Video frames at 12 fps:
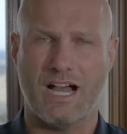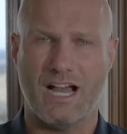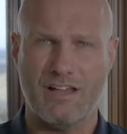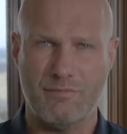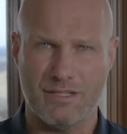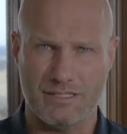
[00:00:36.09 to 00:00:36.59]

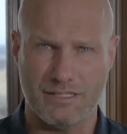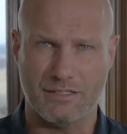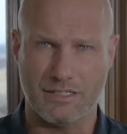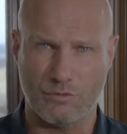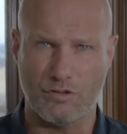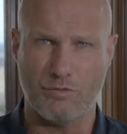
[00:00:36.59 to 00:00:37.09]
I've been
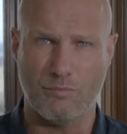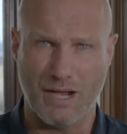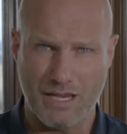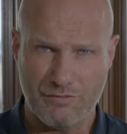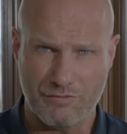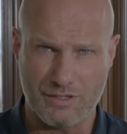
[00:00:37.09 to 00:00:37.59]
dealing with
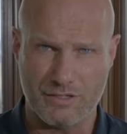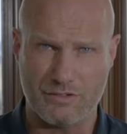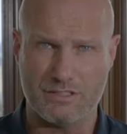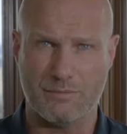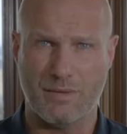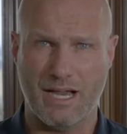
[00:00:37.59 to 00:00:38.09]
my
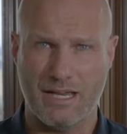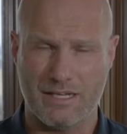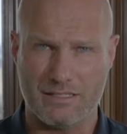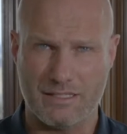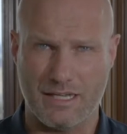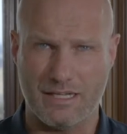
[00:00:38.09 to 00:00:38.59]
fears and my
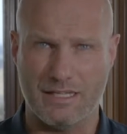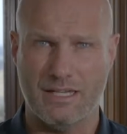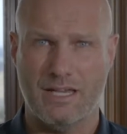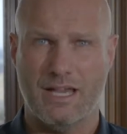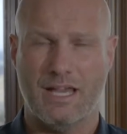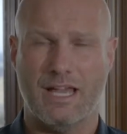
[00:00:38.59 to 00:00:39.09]
anxiety
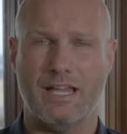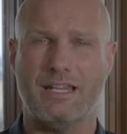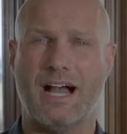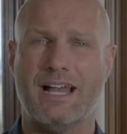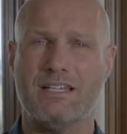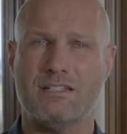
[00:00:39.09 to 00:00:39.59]
and
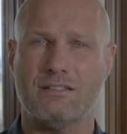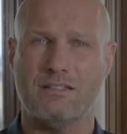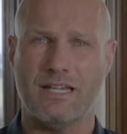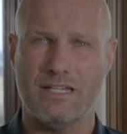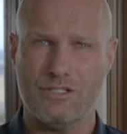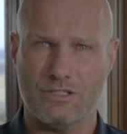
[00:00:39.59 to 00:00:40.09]

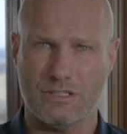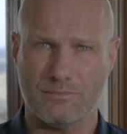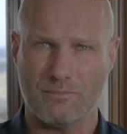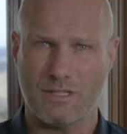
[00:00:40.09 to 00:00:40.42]
isolation.